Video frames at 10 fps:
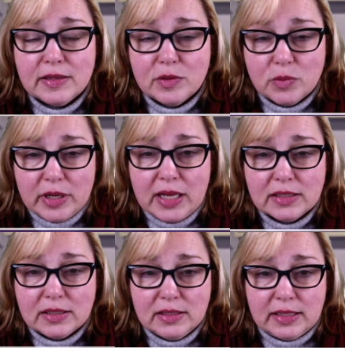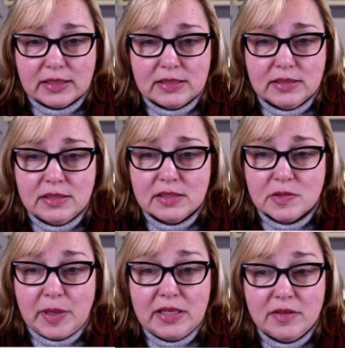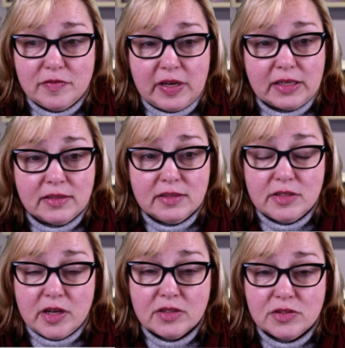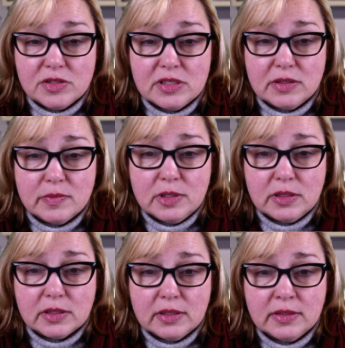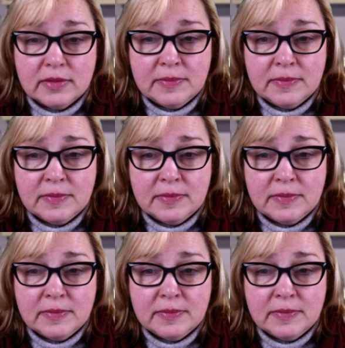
that were not collected, despite the fact that the doctors did the work.